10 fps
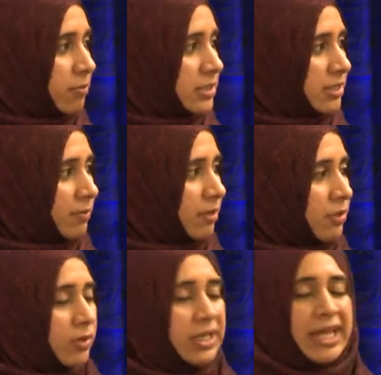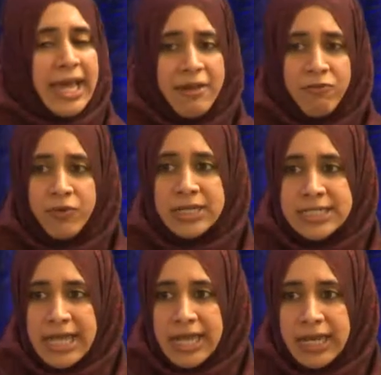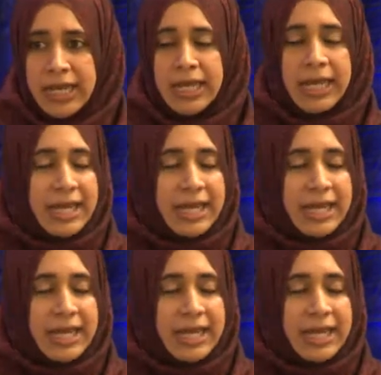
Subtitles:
the Muslim community every day